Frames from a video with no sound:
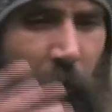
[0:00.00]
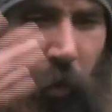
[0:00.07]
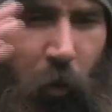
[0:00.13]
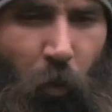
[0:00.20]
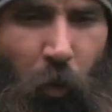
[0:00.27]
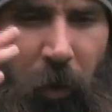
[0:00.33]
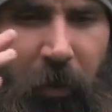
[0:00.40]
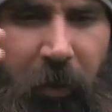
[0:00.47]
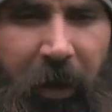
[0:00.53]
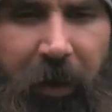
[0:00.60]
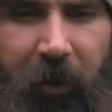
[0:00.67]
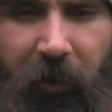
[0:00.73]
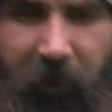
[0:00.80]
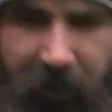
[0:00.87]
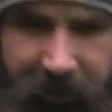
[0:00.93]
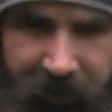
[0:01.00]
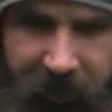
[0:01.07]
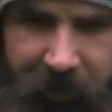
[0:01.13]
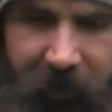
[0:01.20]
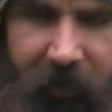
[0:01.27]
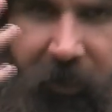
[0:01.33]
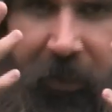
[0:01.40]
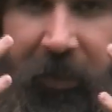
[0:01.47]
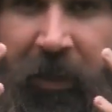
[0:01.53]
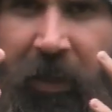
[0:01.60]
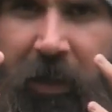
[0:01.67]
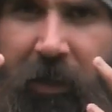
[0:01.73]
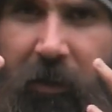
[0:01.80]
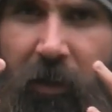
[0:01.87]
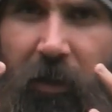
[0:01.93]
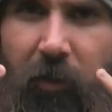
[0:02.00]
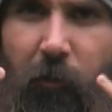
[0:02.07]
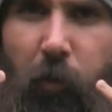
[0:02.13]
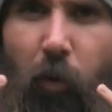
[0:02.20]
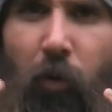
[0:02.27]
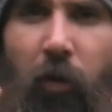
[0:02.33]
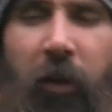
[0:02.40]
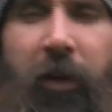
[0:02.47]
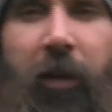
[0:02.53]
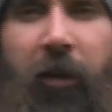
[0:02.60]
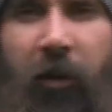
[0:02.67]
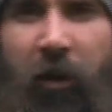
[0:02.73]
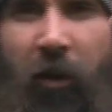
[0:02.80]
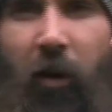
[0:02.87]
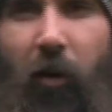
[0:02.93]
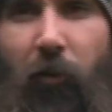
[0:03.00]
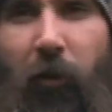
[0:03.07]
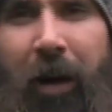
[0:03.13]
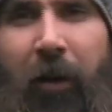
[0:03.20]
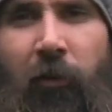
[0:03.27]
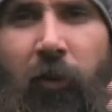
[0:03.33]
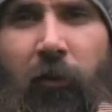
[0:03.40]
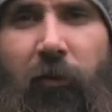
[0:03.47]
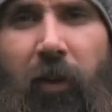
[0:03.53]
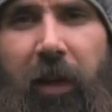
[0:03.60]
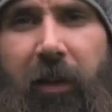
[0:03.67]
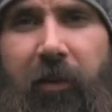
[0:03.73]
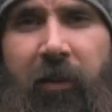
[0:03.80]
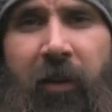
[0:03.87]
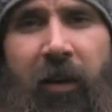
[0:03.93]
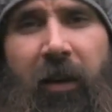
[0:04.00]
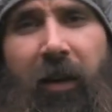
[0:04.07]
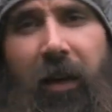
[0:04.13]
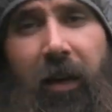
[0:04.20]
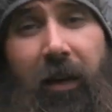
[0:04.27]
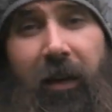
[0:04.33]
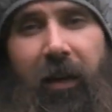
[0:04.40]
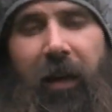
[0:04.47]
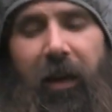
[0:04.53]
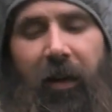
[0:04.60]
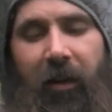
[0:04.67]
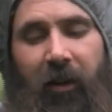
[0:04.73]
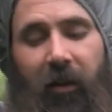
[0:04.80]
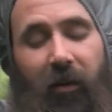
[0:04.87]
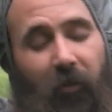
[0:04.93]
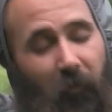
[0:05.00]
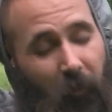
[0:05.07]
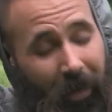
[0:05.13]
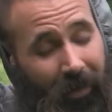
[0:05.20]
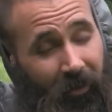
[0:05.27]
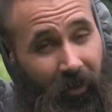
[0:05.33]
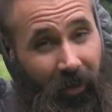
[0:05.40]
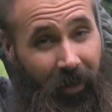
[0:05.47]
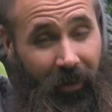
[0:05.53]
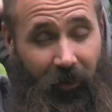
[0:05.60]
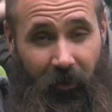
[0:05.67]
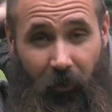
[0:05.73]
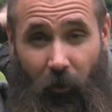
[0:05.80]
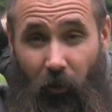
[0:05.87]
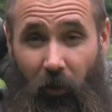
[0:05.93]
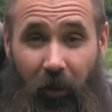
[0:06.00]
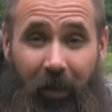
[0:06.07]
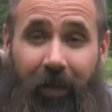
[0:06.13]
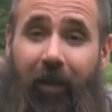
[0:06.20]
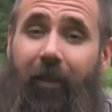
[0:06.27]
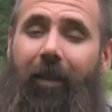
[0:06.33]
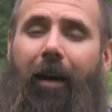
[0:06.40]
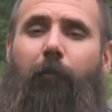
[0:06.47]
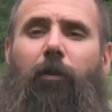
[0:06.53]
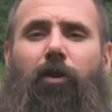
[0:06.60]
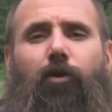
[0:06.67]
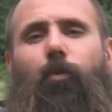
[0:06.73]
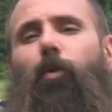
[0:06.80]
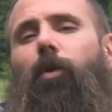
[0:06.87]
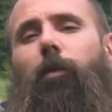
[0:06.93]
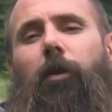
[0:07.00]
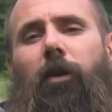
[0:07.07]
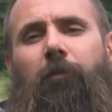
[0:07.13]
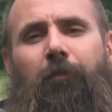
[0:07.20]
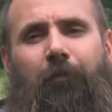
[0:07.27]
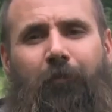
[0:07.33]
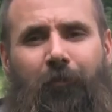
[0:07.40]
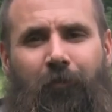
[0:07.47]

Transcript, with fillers: but with that elasticity does pull in around the face and again make the Calen hoodie that much warmer.